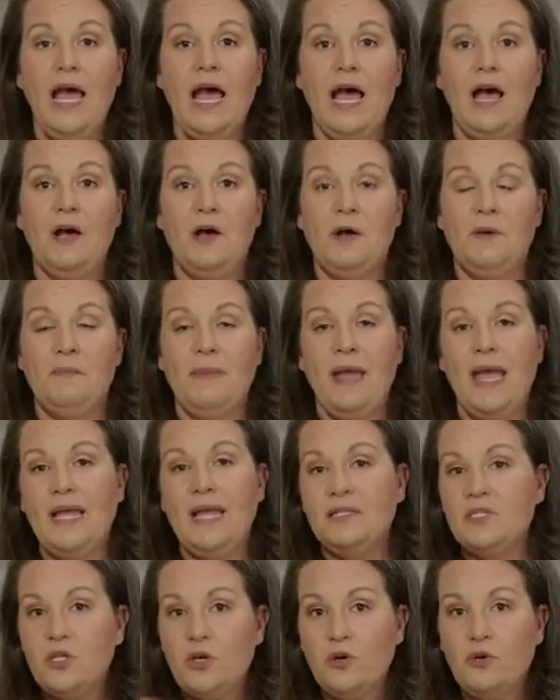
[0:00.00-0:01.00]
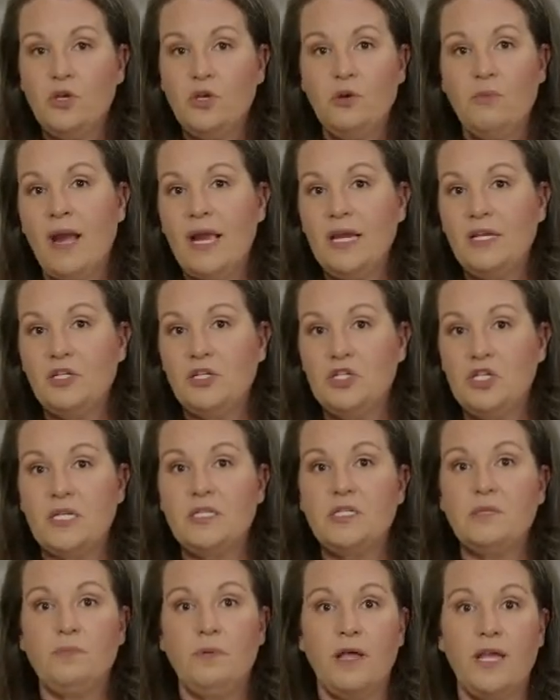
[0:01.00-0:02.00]
And so you might
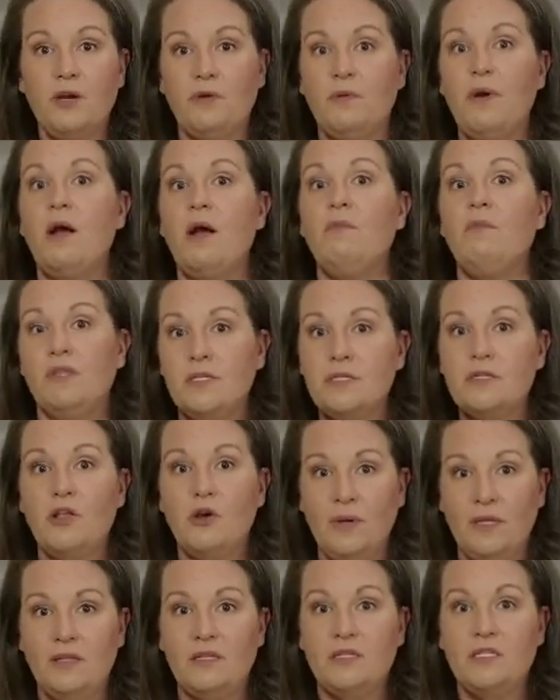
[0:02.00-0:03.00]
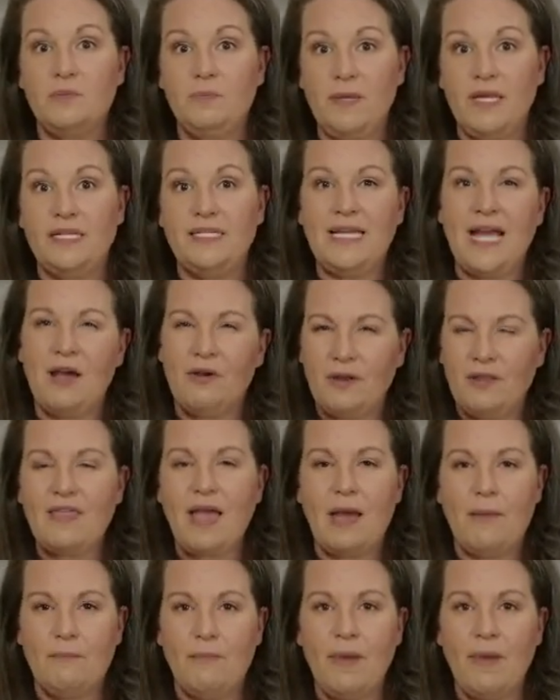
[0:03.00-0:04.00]
just play around with slowing the speed down.
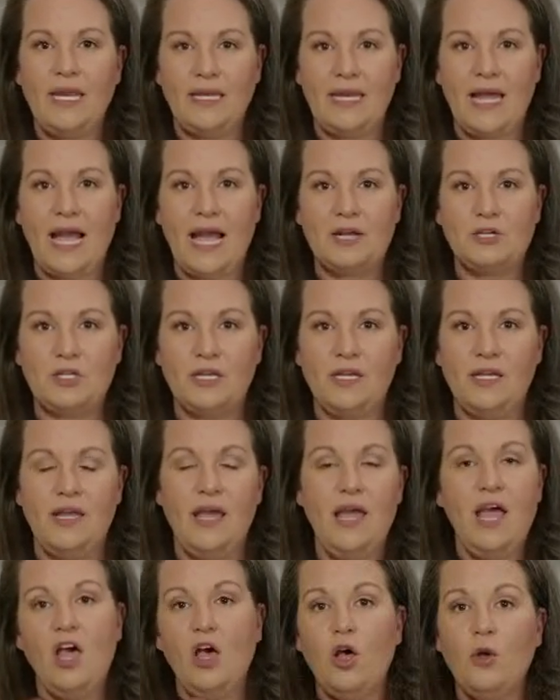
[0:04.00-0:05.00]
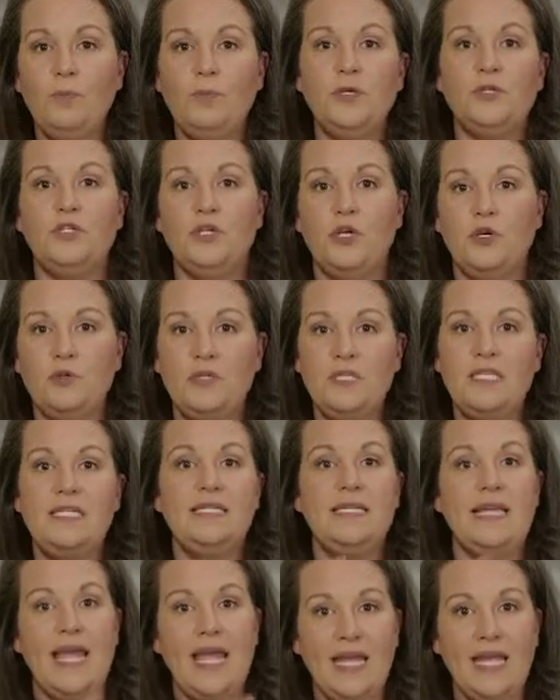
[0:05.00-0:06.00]
That might actually help your dough
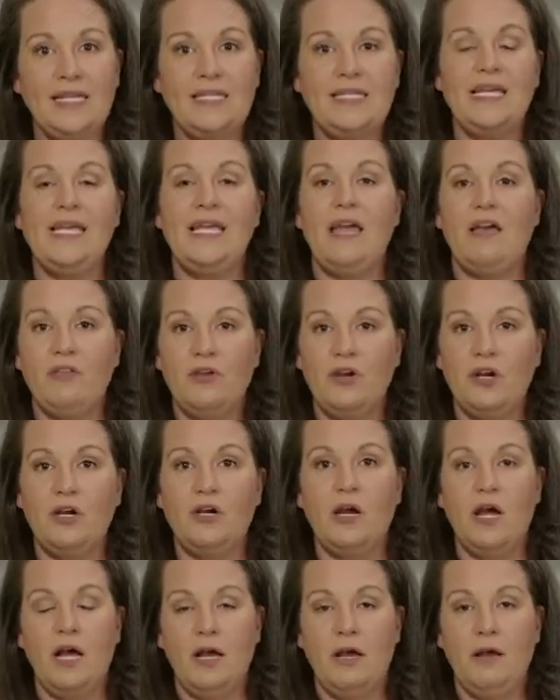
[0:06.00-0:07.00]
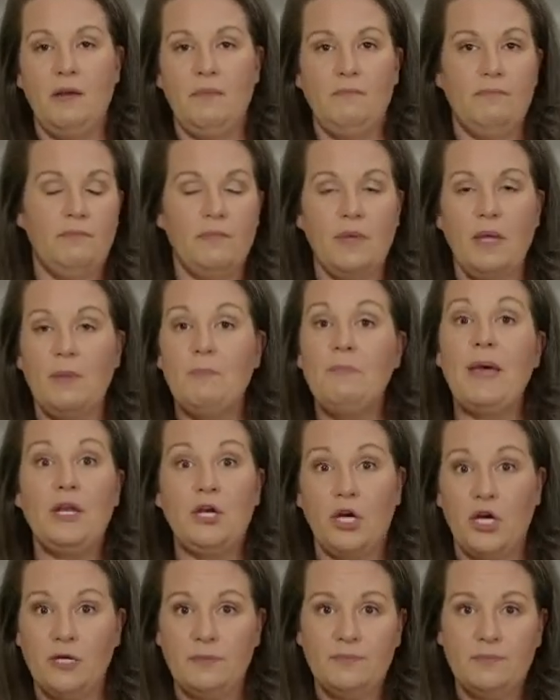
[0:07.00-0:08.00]
stay together
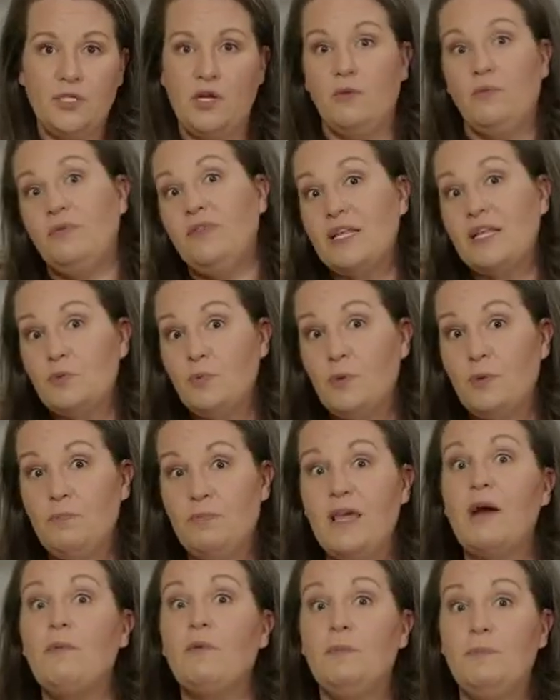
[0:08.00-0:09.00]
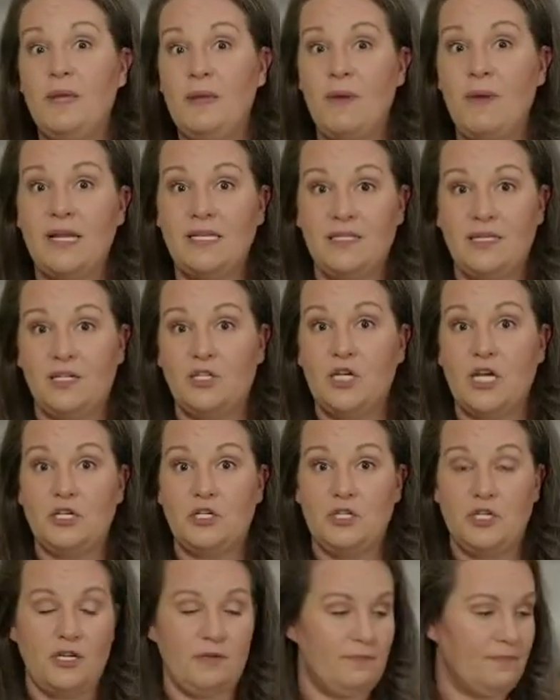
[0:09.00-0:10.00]
better. So that would be my
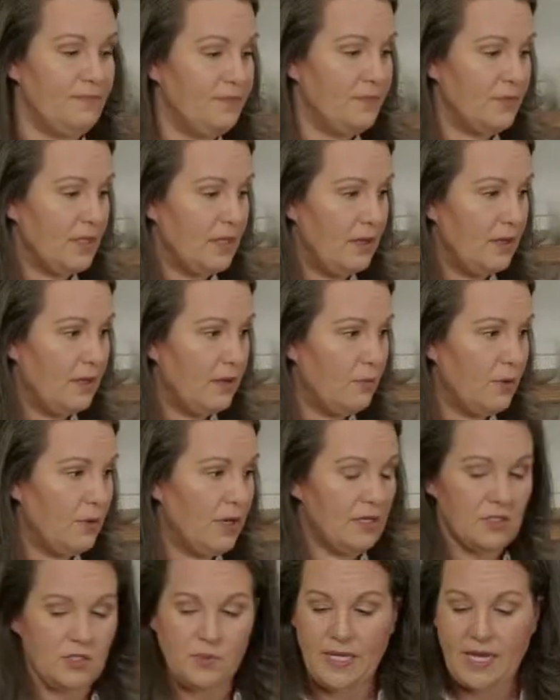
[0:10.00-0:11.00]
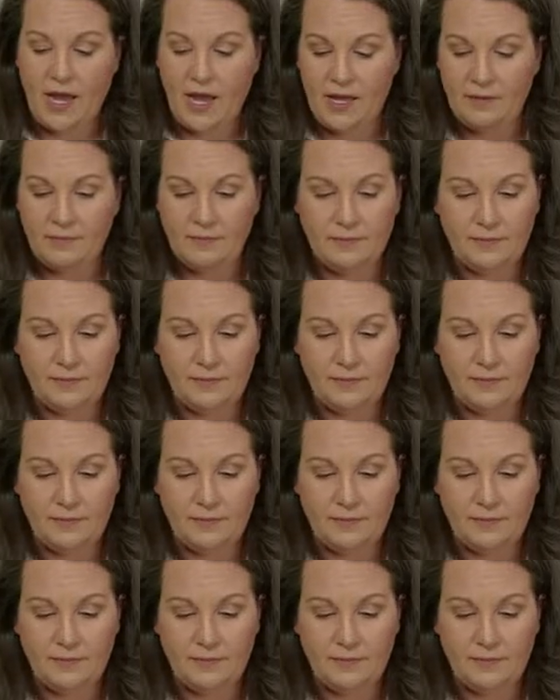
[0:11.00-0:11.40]
suggestion. What else we got?